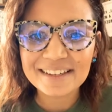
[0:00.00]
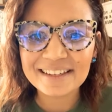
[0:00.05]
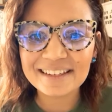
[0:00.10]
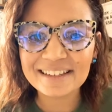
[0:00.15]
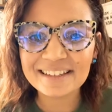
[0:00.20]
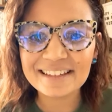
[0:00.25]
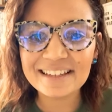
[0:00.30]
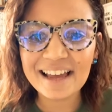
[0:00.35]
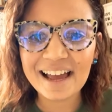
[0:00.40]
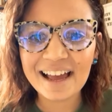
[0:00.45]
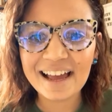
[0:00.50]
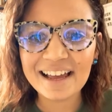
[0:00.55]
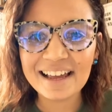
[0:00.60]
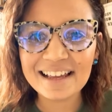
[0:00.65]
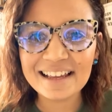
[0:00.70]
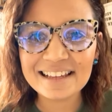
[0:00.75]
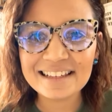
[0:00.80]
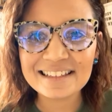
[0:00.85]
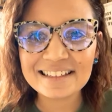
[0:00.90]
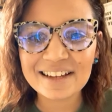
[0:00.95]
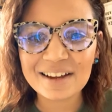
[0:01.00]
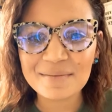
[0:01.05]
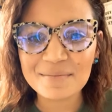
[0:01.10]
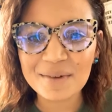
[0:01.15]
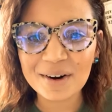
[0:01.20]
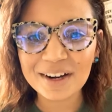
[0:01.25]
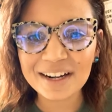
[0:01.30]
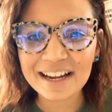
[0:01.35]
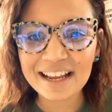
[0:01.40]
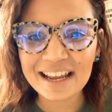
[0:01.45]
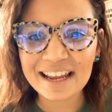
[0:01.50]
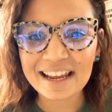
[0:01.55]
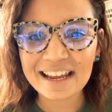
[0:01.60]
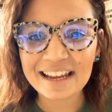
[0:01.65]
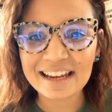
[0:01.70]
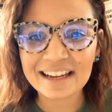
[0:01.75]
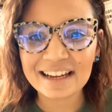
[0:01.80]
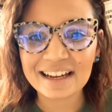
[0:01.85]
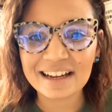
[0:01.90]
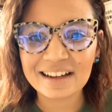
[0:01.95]
Yes, good
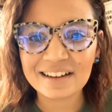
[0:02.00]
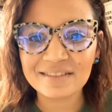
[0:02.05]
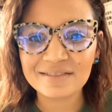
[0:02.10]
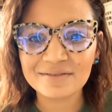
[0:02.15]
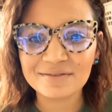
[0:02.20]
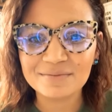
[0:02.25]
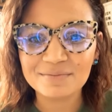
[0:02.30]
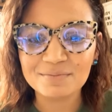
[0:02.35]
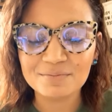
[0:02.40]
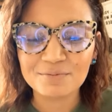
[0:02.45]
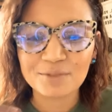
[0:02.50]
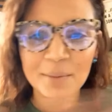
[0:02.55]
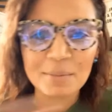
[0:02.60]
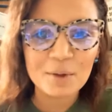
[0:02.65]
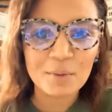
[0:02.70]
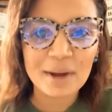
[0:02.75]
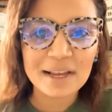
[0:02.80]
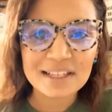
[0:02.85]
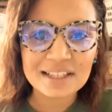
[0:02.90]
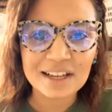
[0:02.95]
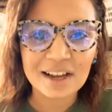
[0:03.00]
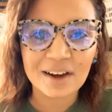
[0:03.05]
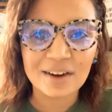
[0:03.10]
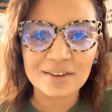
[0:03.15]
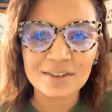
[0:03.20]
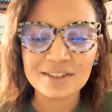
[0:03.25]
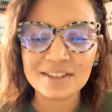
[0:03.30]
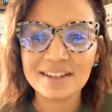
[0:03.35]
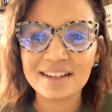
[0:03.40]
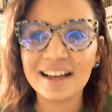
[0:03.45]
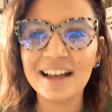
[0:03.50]
morning from the West Coast.